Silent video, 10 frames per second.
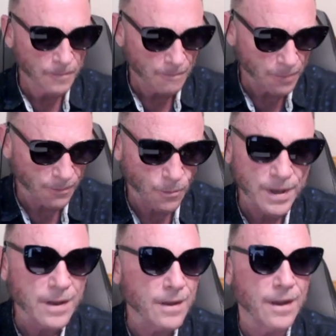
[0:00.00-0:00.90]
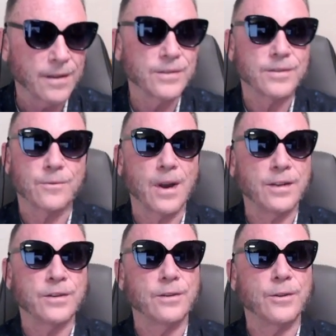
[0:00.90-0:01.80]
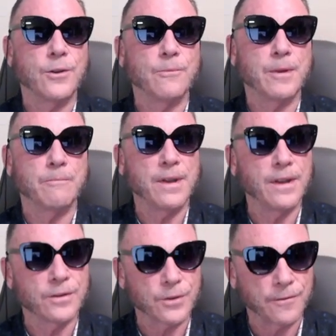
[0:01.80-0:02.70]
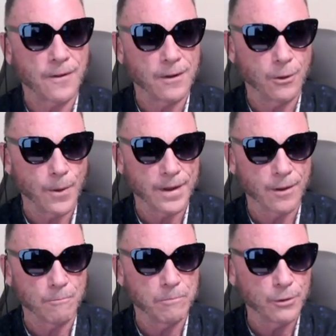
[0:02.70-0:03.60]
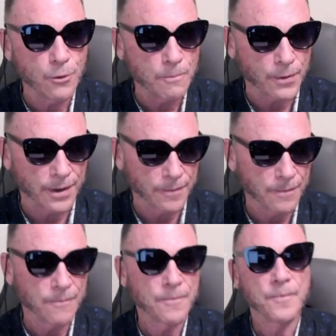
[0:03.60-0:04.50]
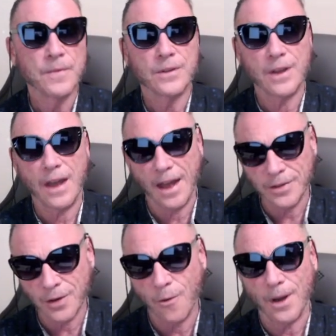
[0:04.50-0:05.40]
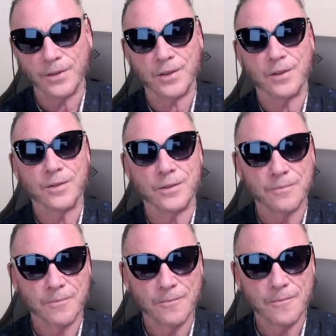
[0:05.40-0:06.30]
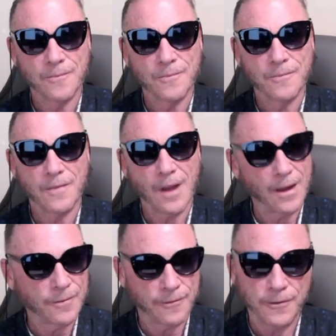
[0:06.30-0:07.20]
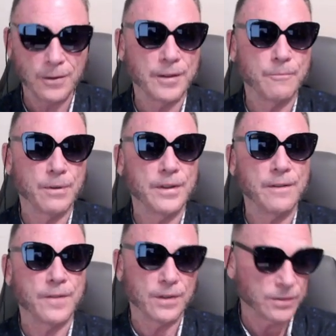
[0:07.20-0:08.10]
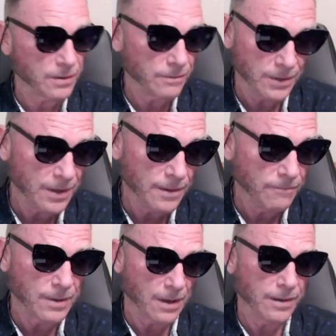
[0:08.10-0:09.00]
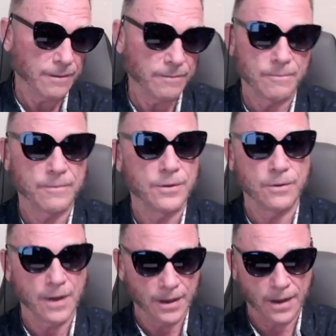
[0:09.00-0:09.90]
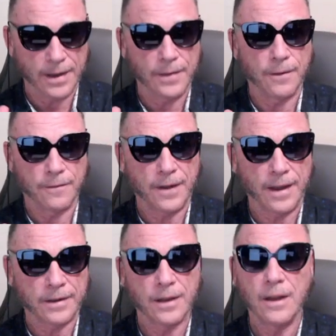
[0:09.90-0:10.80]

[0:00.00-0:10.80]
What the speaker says: But we as rational human beings are following a blueprint to ask questions. I fully believe this, and I do not hide the fact.